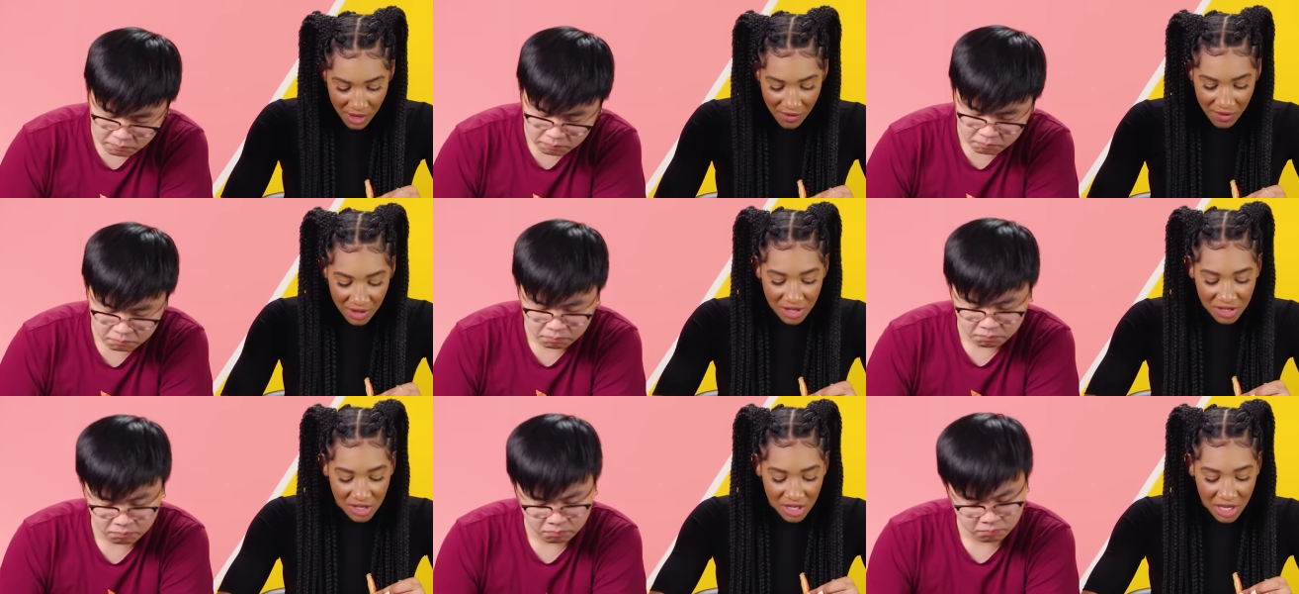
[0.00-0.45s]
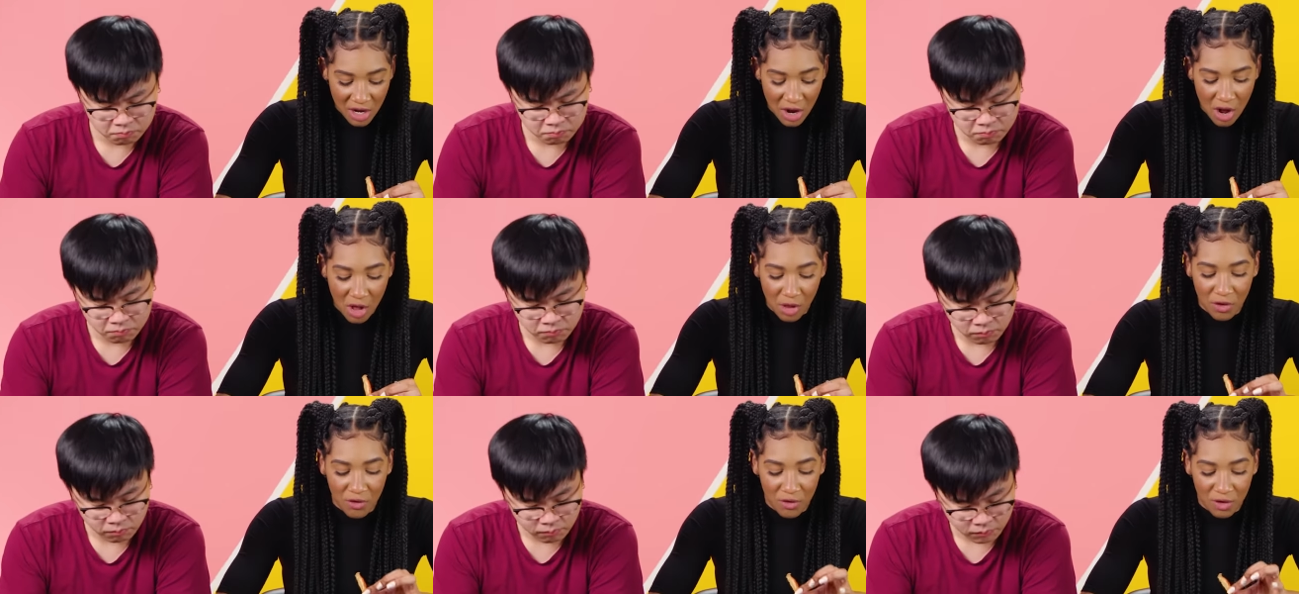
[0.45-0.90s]
Speaker 1: If it doesn't get
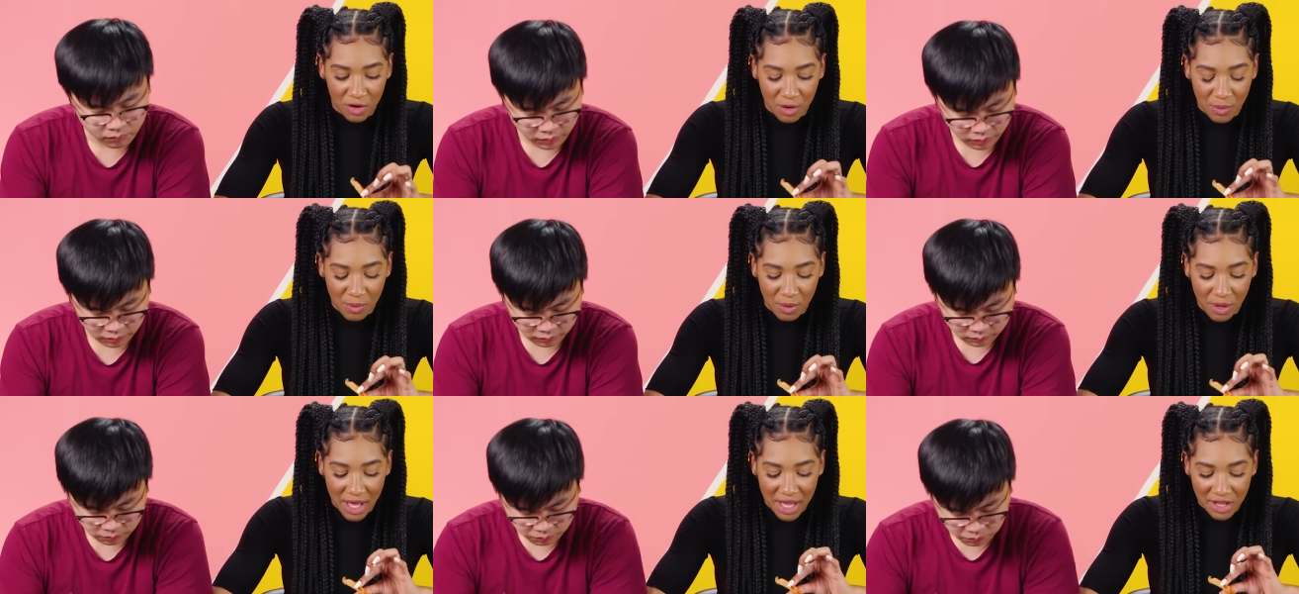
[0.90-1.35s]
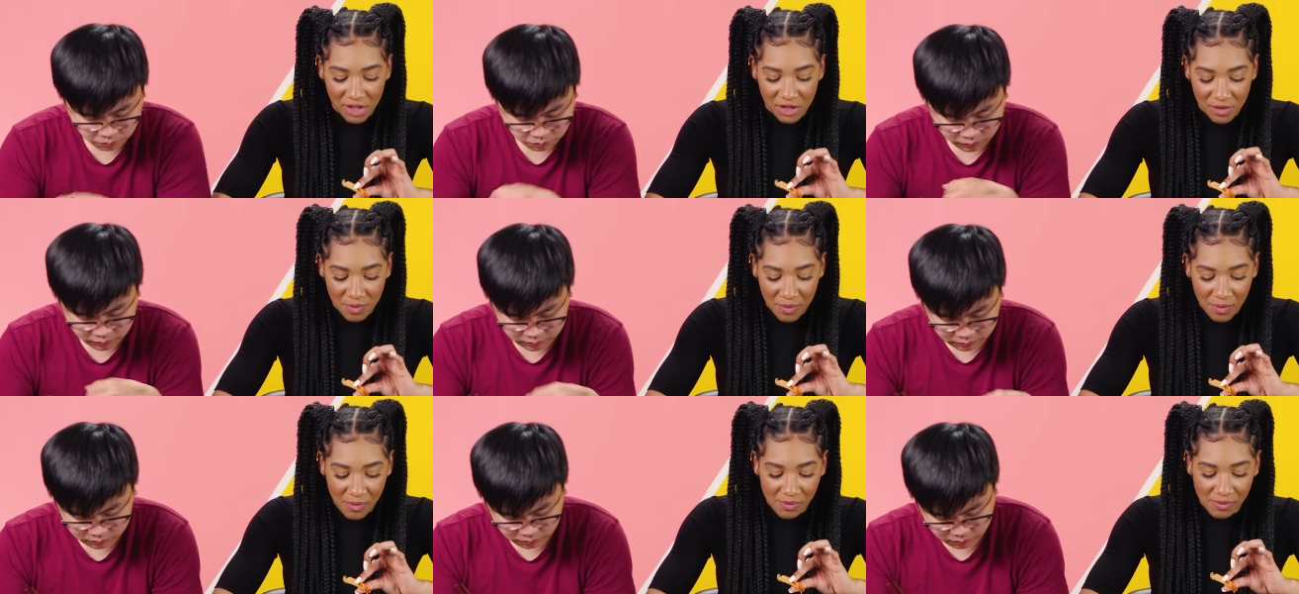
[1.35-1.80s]
all over the
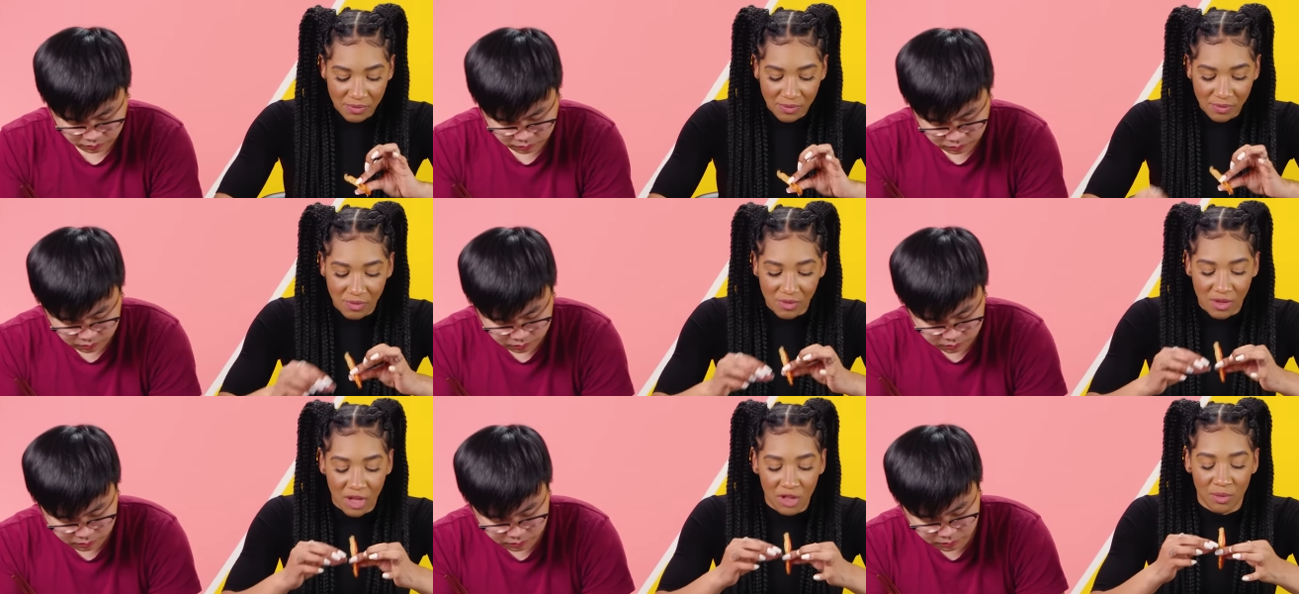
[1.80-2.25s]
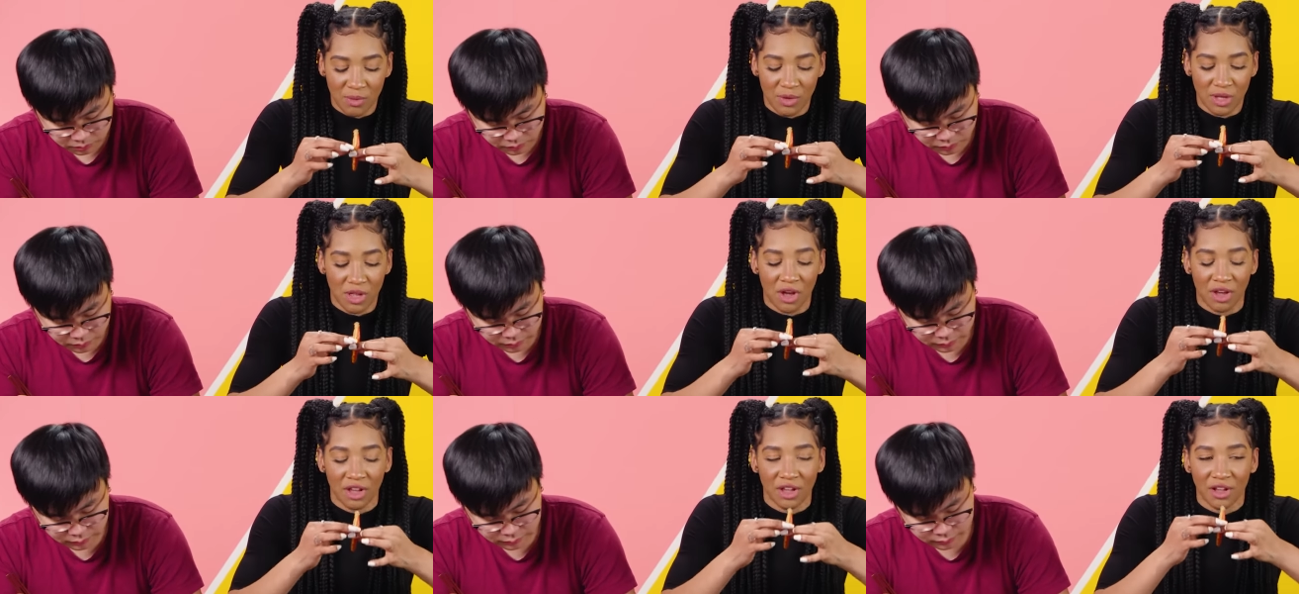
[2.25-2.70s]
place, it doesn't
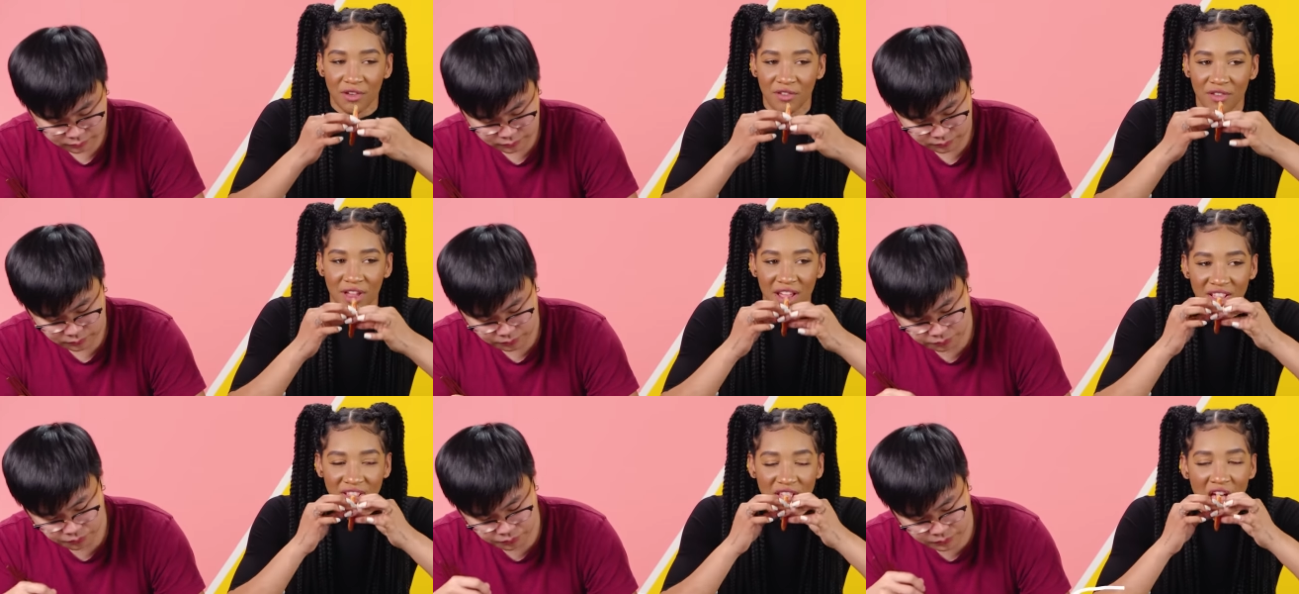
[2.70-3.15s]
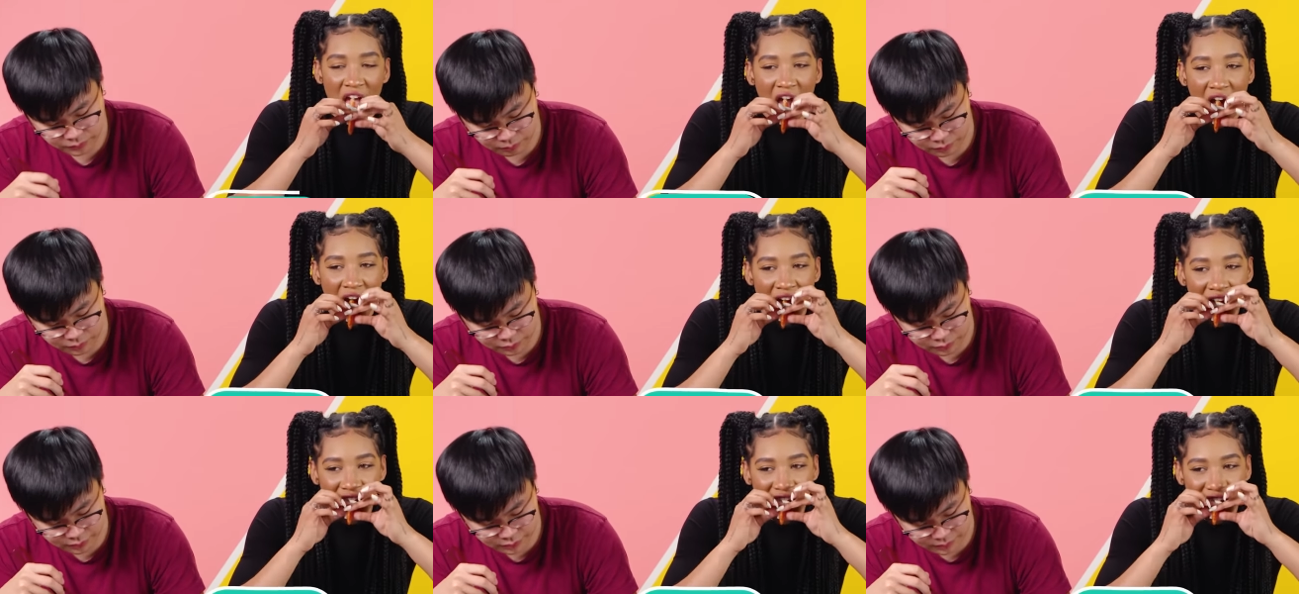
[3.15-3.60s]
belong in your face.
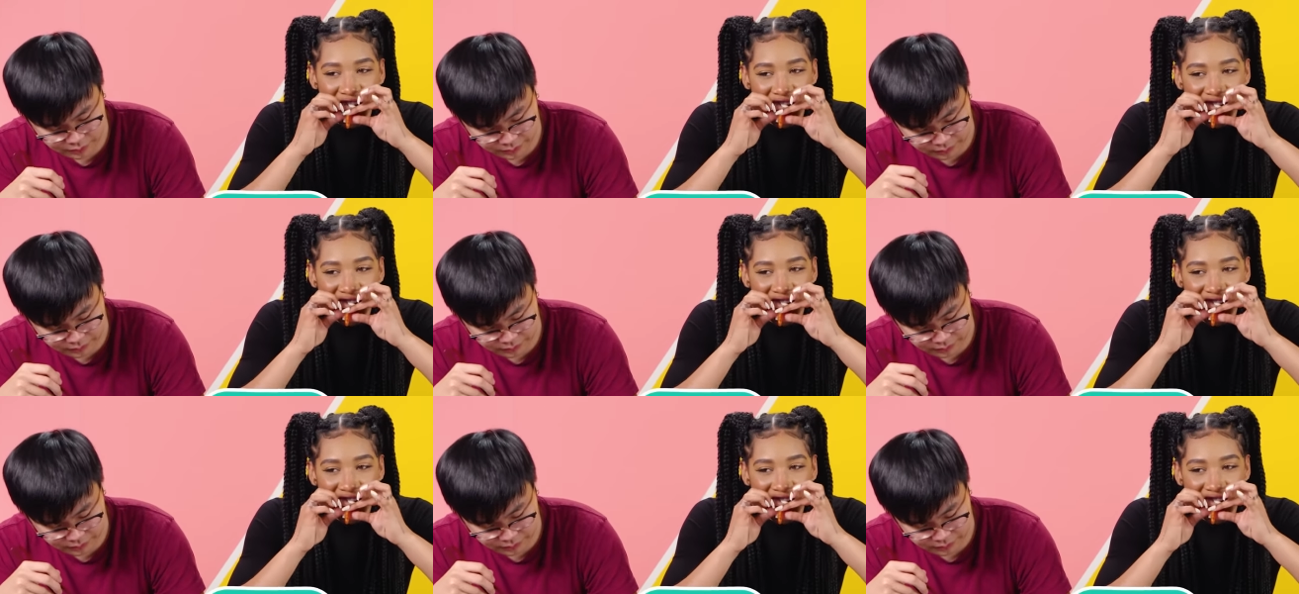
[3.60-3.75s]
I'm gonna try to